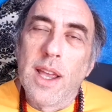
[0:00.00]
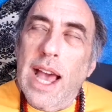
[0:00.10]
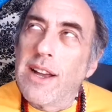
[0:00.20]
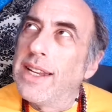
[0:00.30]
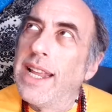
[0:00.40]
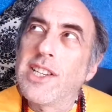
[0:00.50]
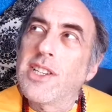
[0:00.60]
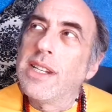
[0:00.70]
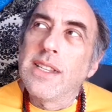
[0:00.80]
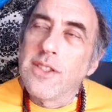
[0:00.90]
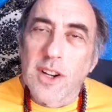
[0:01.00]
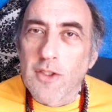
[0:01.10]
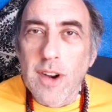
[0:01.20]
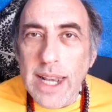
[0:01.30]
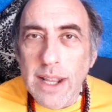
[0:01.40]
Our connection is not
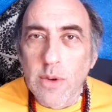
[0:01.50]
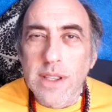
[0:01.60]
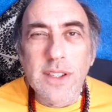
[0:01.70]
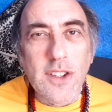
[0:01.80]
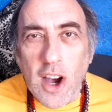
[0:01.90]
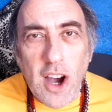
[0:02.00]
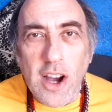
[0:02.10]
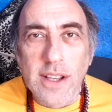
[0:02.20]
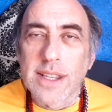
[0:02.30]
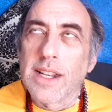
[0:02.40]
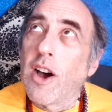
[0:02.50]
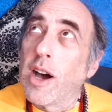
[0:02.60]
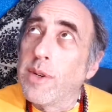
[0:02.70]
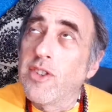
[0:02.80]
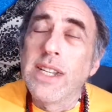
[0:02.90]
really with stars and
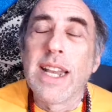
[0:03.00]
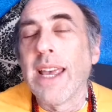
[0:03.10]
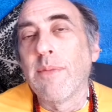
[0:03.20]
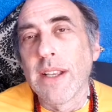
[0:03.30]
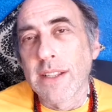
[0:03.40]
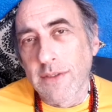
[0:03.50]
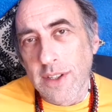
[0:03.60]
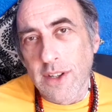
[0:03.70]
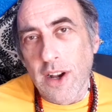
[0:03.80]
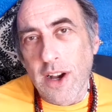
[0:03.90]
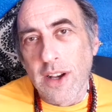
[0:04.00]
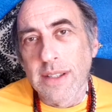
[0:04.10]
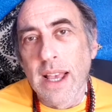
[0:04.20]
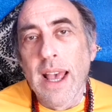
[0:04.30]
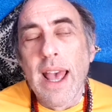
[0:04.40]
arbitrary namings of stars.